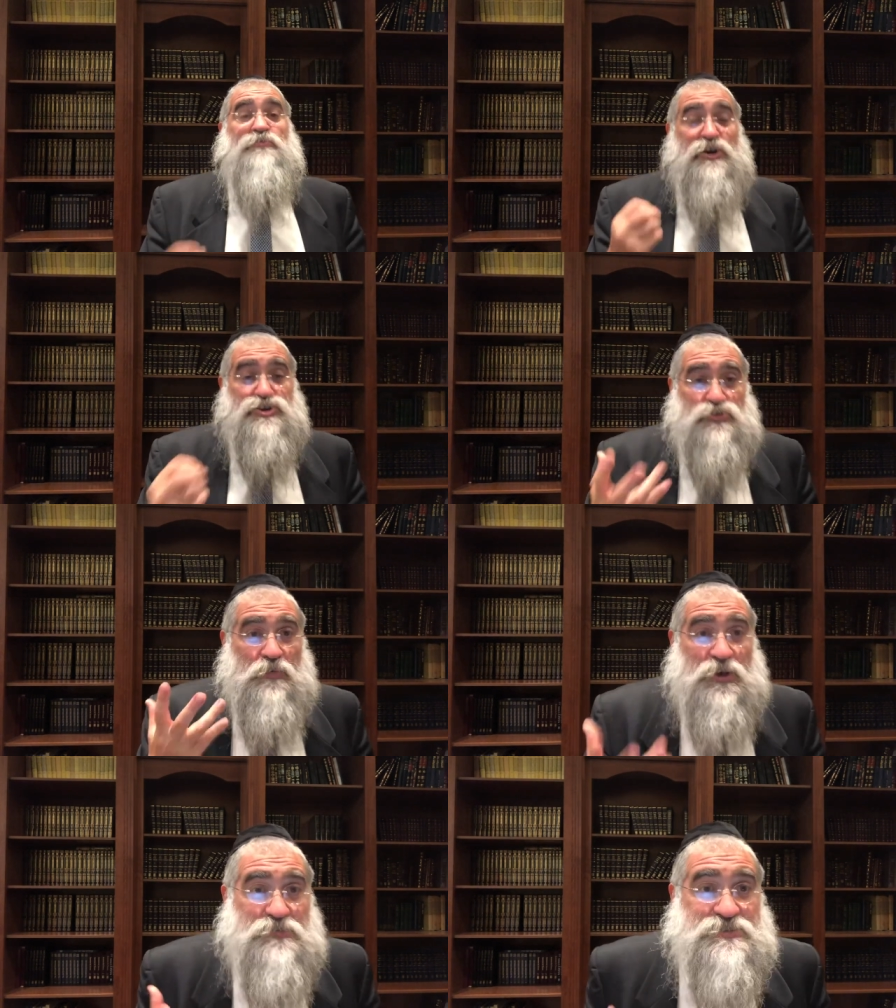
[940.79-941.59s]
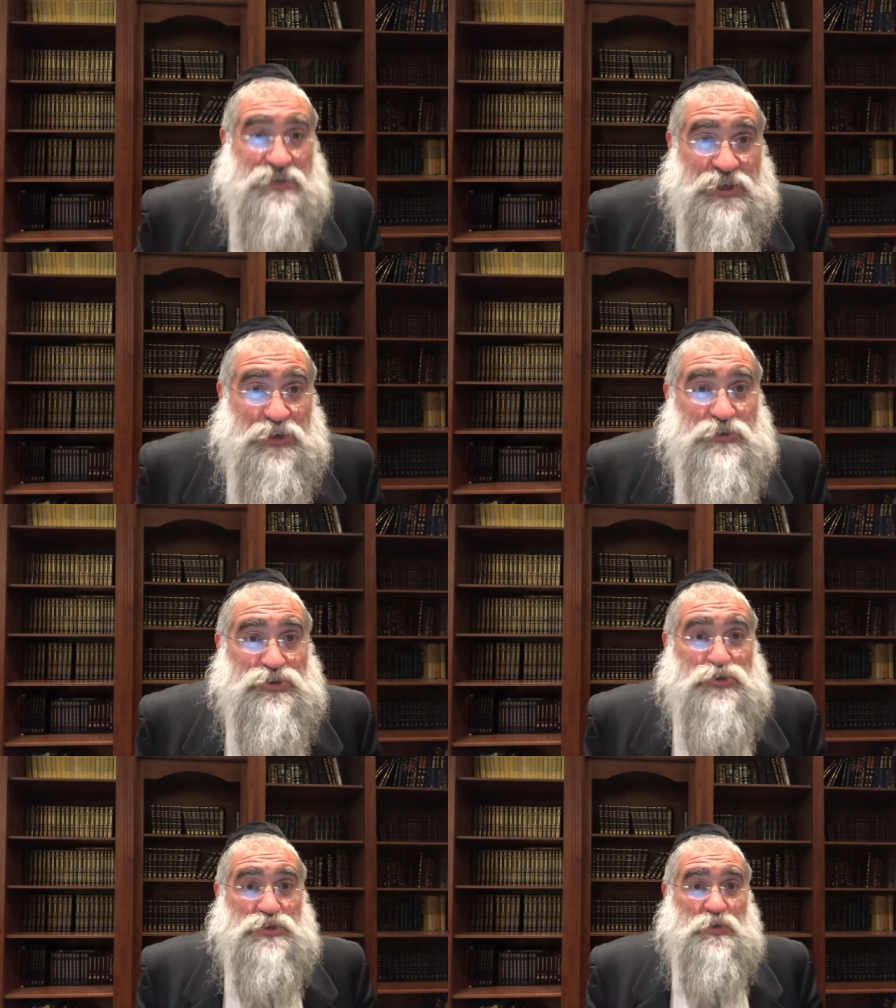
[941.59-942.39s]
Moshe Rabbeinu is the leader of the
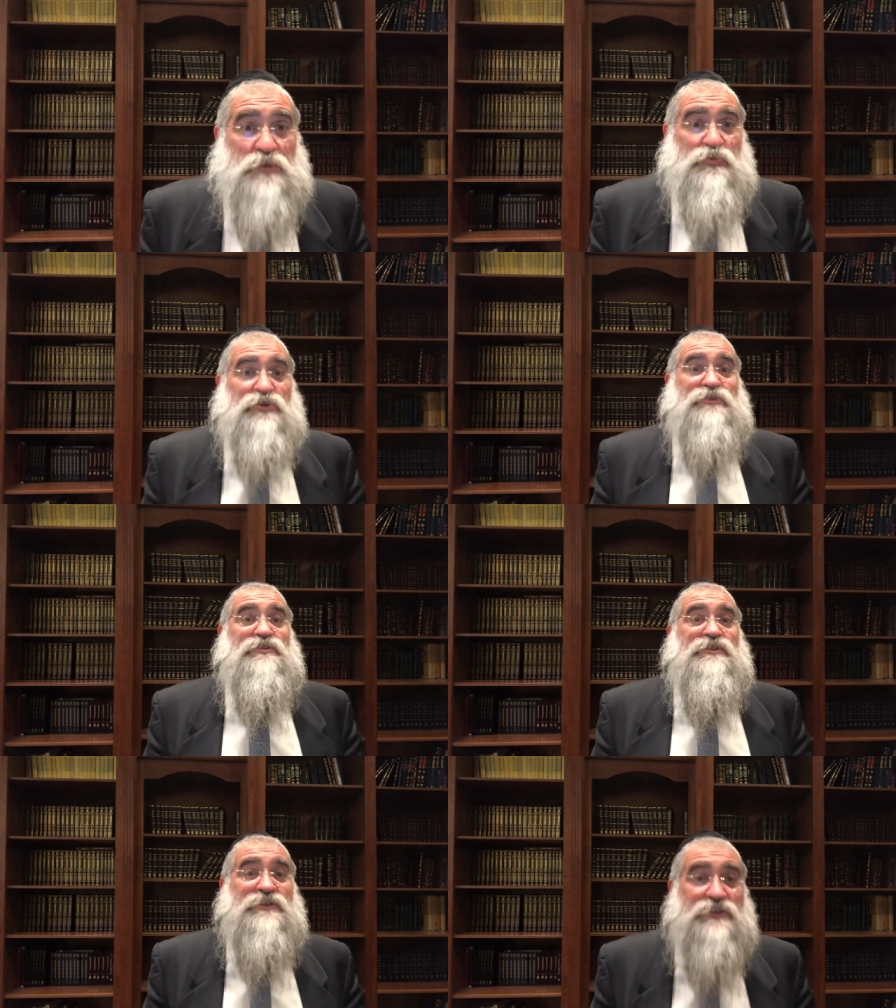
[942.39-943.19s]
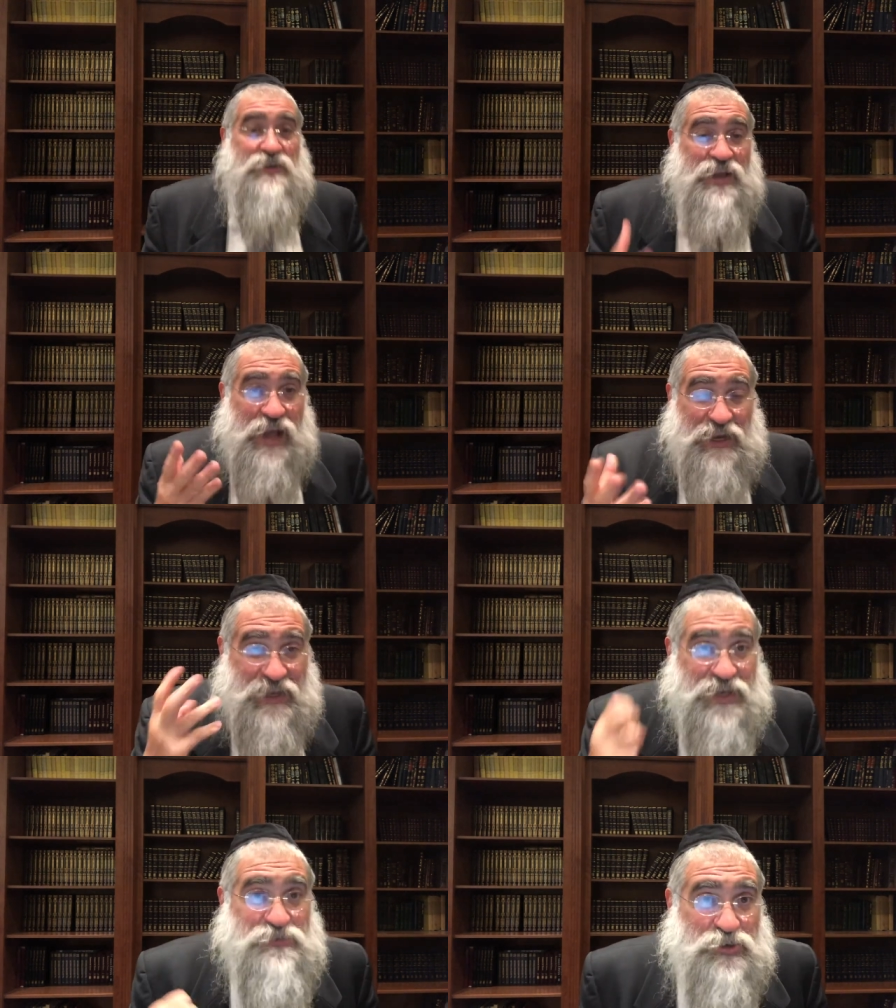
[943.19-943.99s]
Jewish people, and he
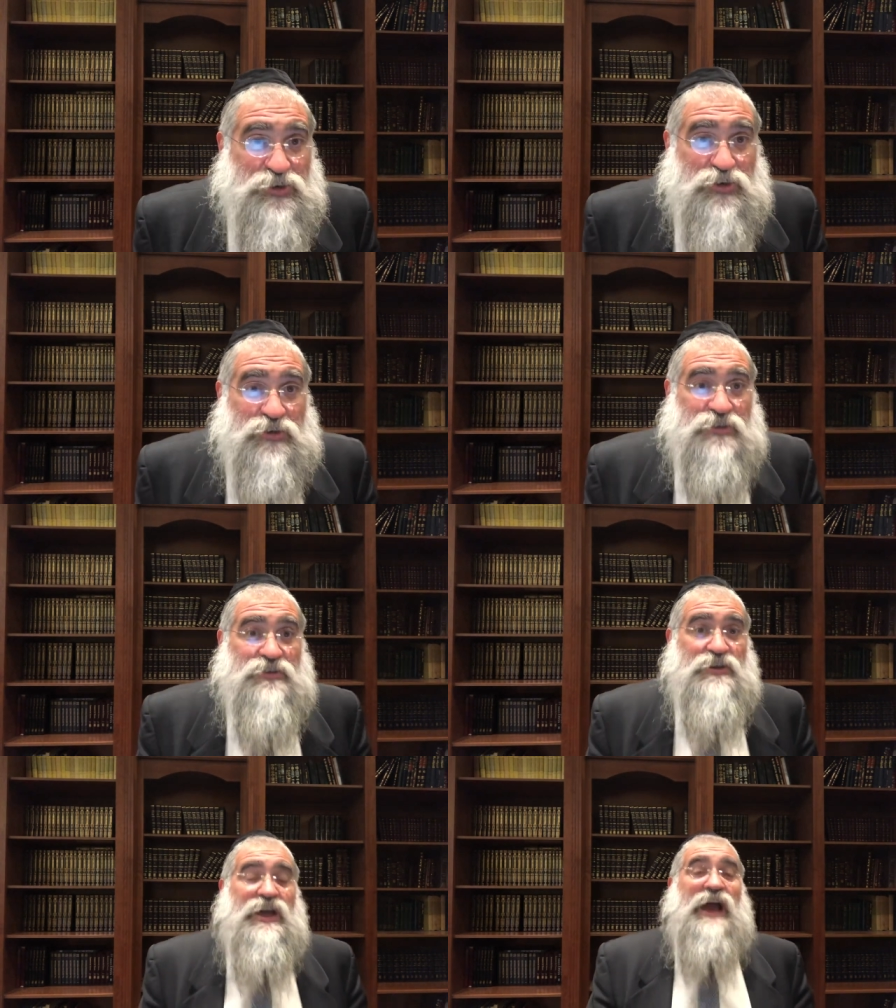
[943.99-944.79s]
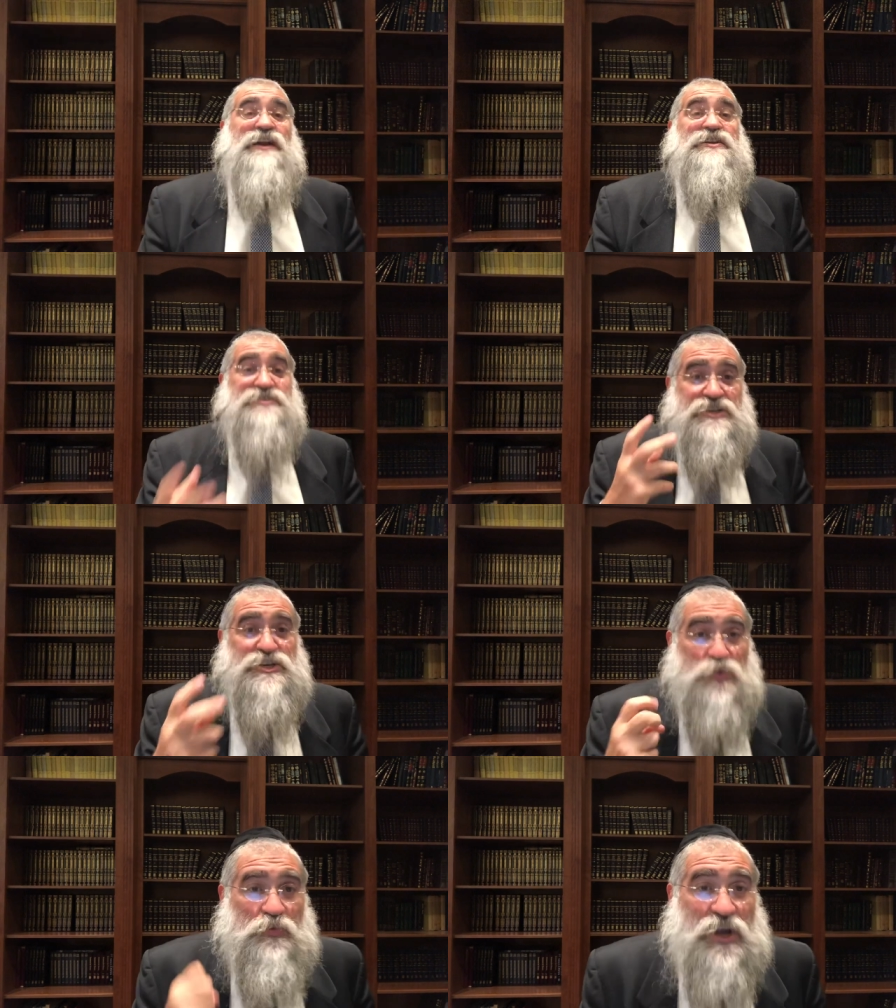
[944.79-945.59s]
gives a look, and he
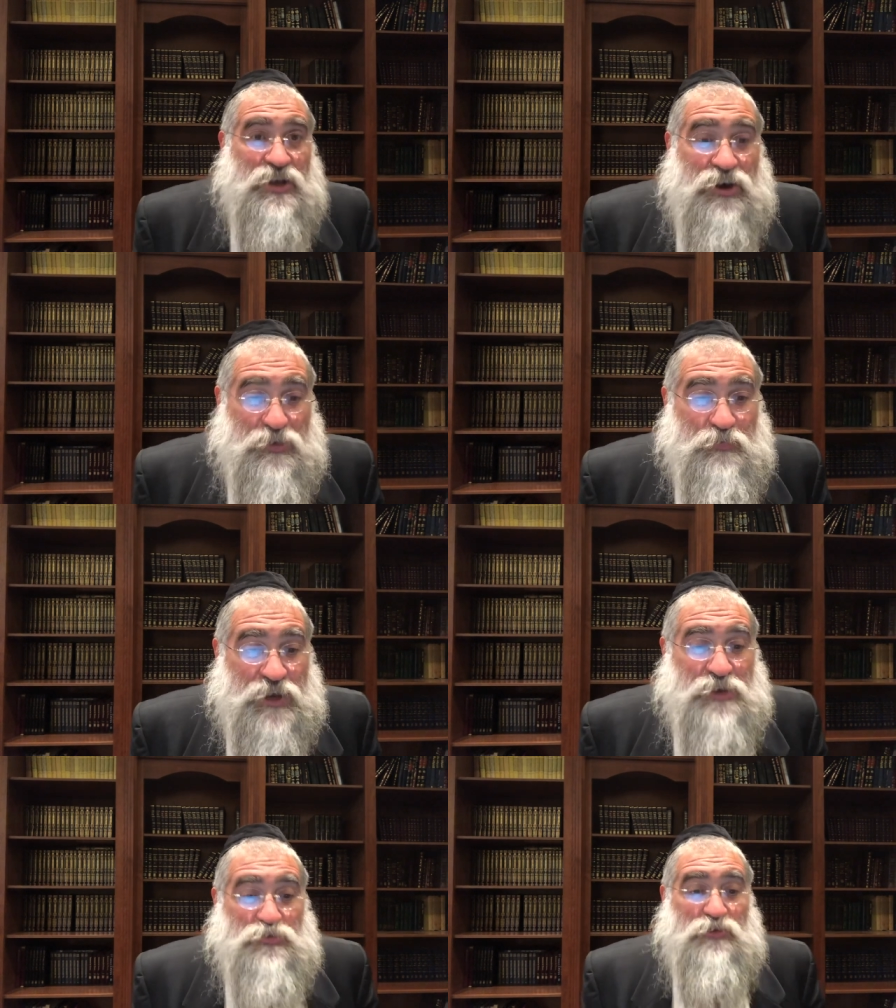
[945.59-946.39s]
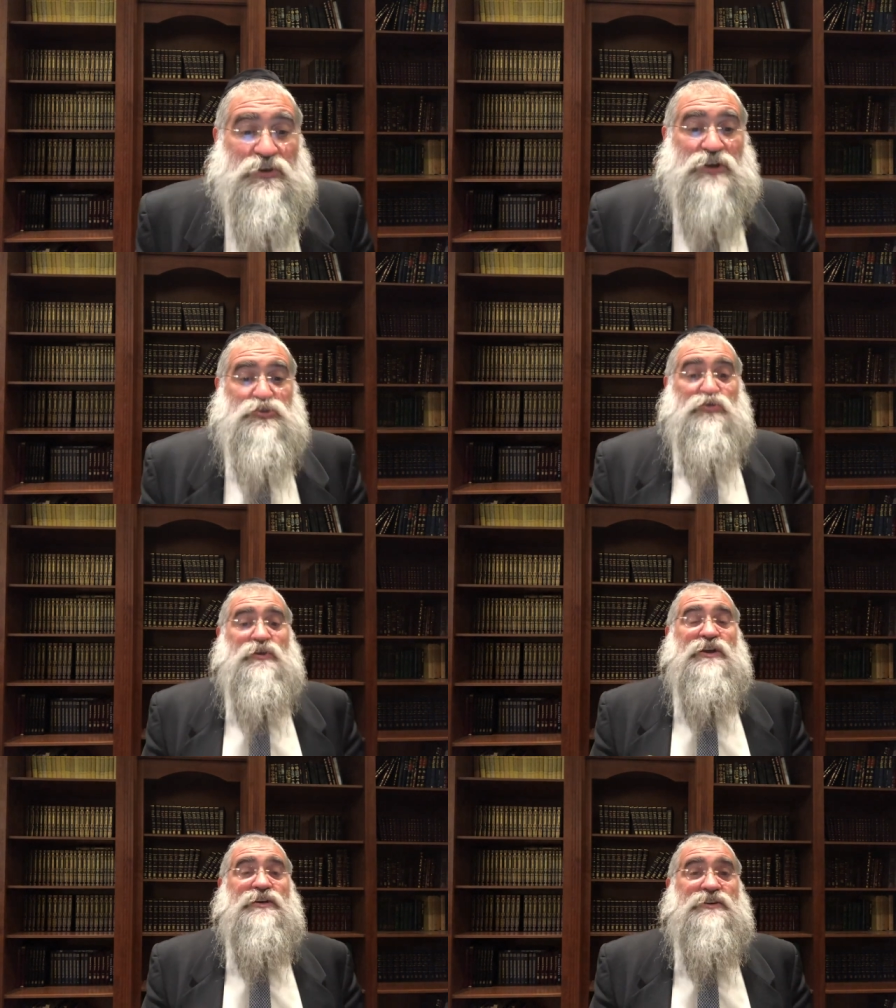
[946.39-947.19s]
sees what Bnei Gad and Bnei Reuven are
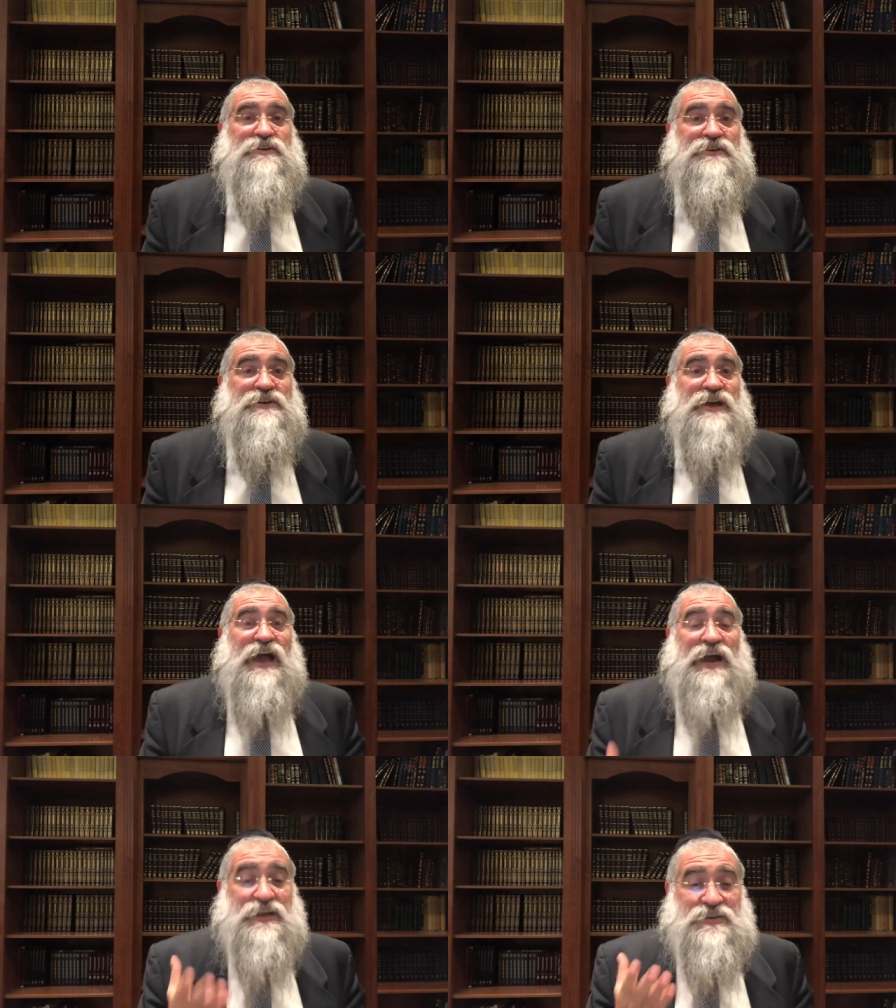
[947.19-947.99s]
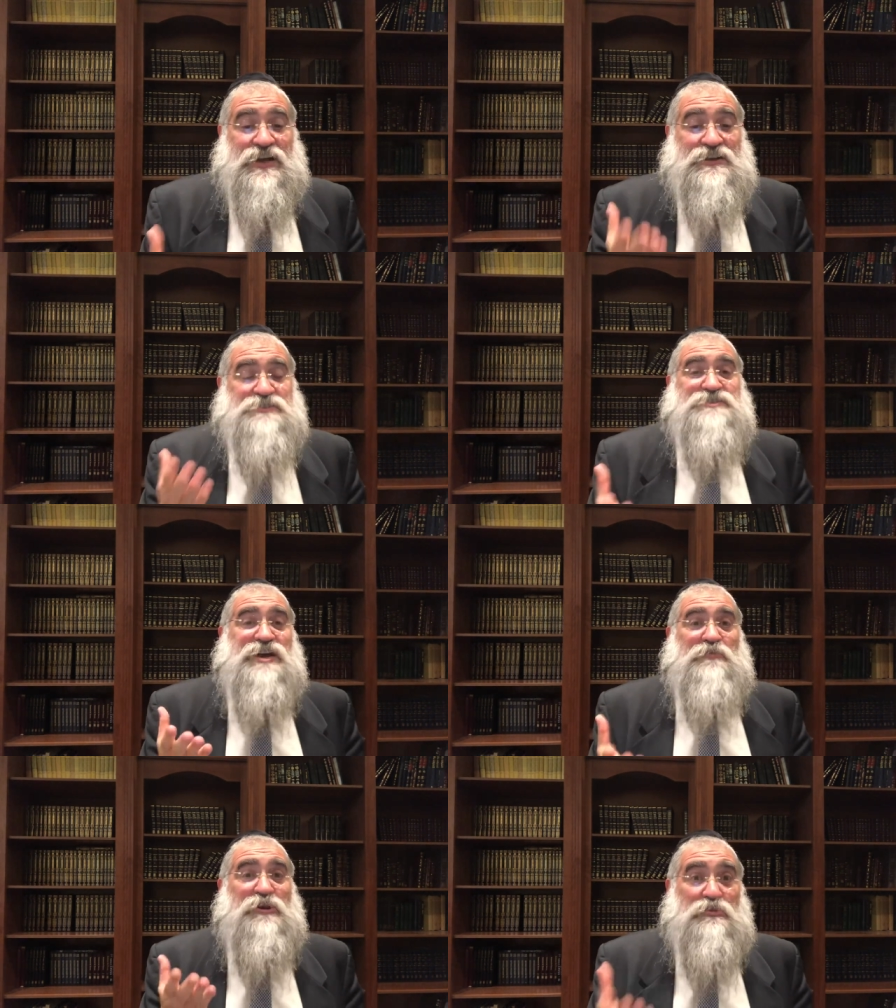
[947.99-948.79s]
doing, uh, and he tells
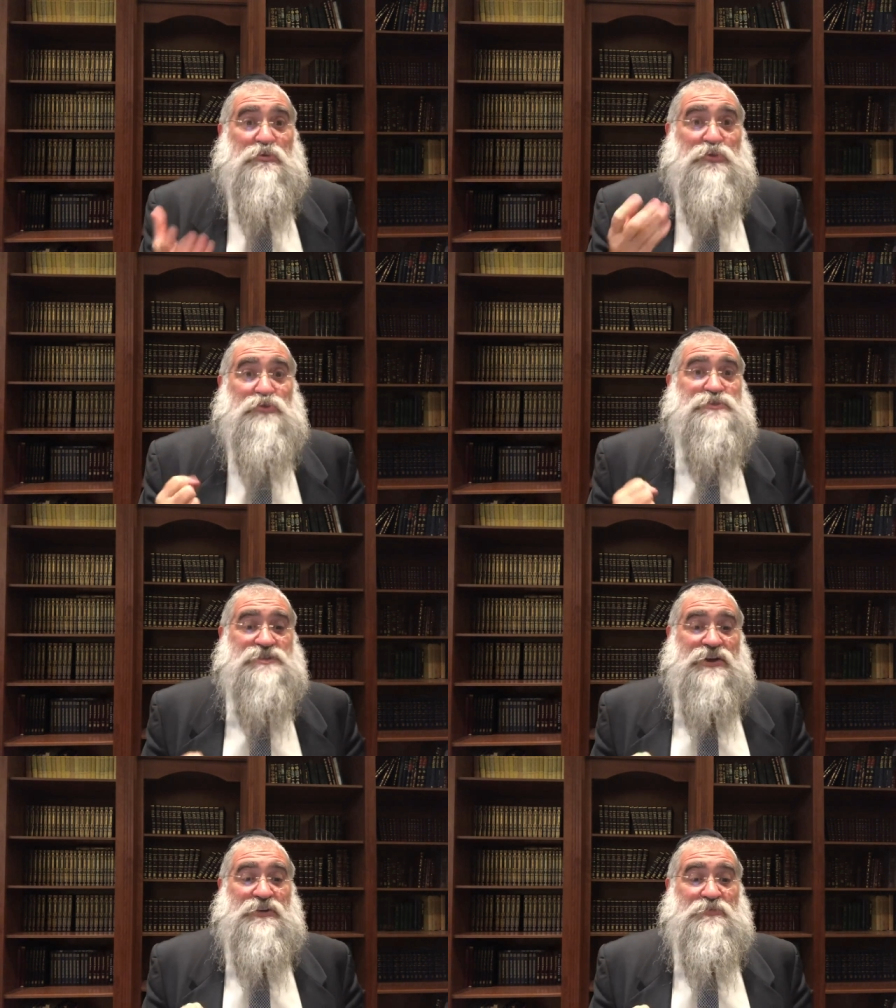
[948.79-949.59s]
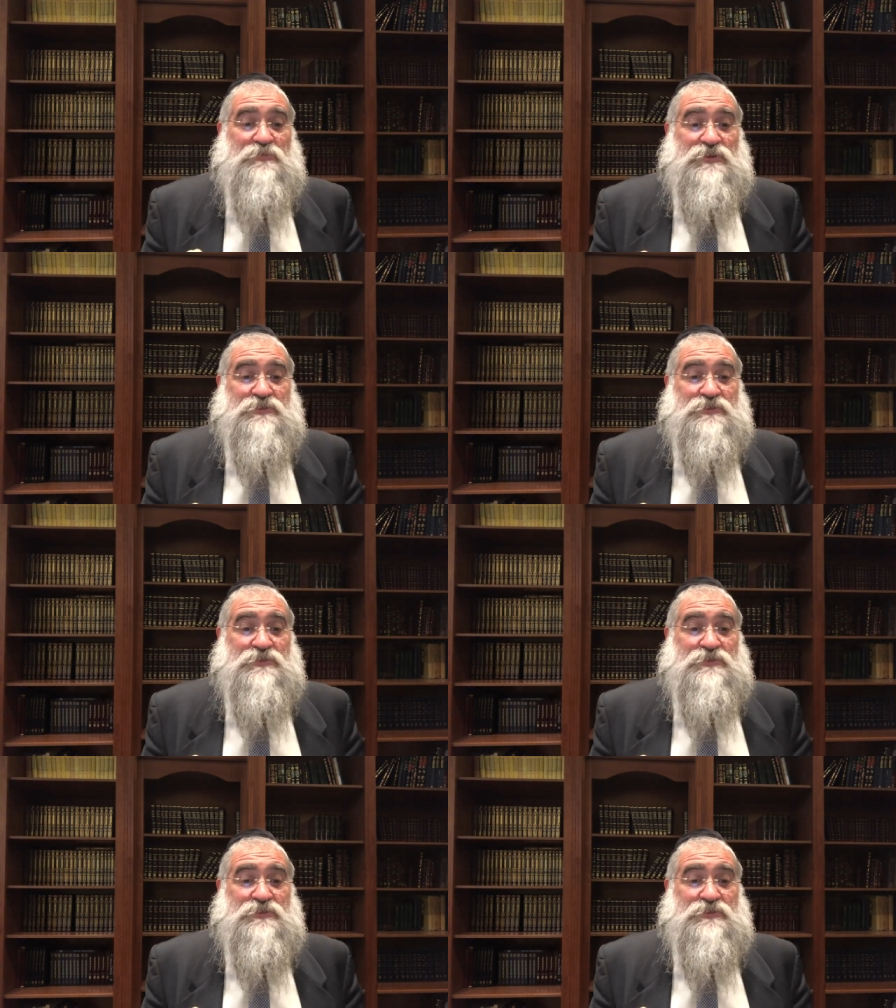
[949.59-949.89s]
them and he rebukes them.